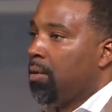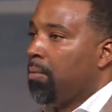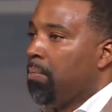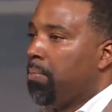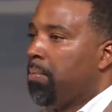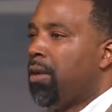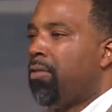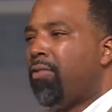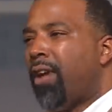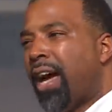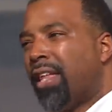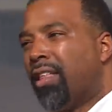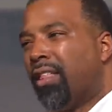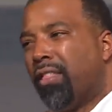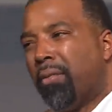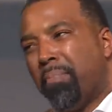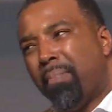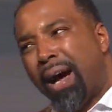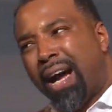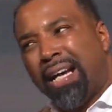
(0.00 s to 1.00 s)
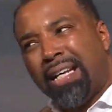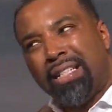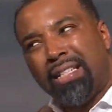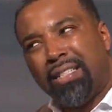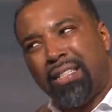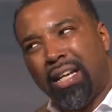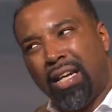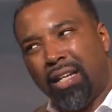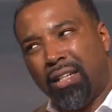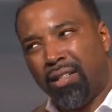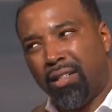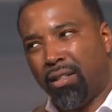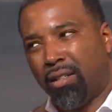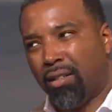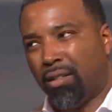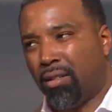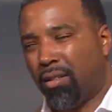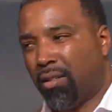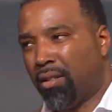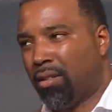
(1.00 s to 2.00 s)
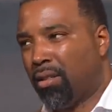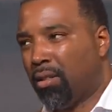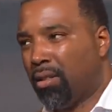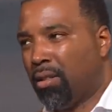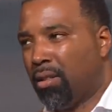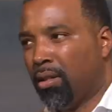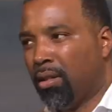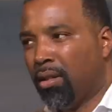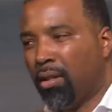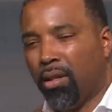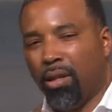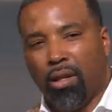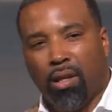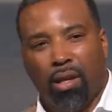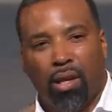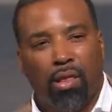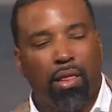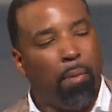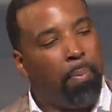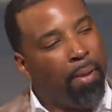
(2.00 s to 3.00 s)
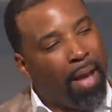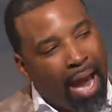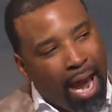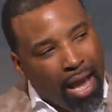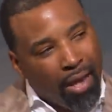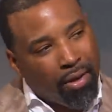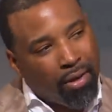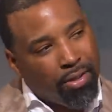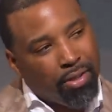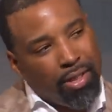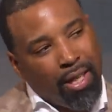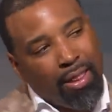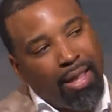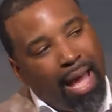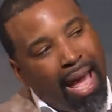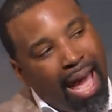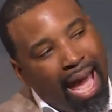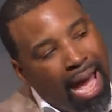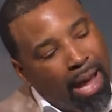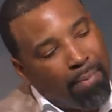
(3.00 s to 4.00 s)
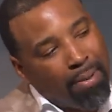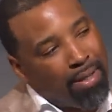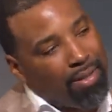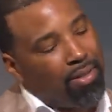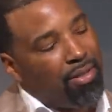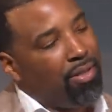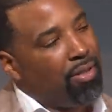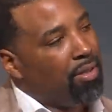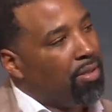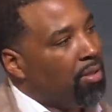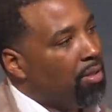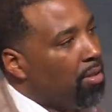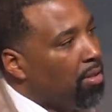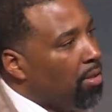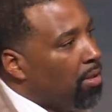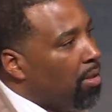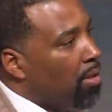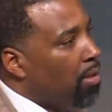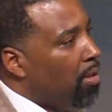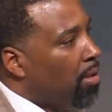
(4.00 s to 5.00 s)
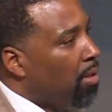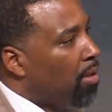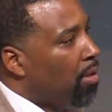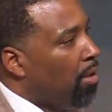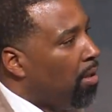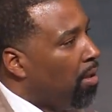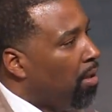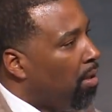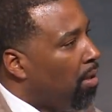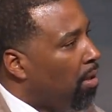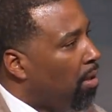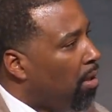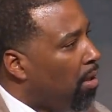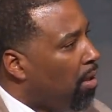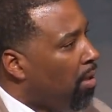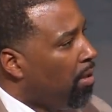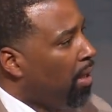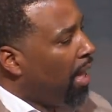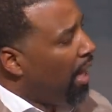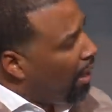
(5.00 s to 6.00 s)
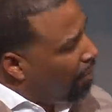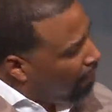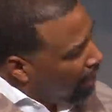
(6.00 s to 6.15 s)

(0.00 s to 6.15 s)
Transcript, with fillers: but rather the mindset, the patterns and the habits that have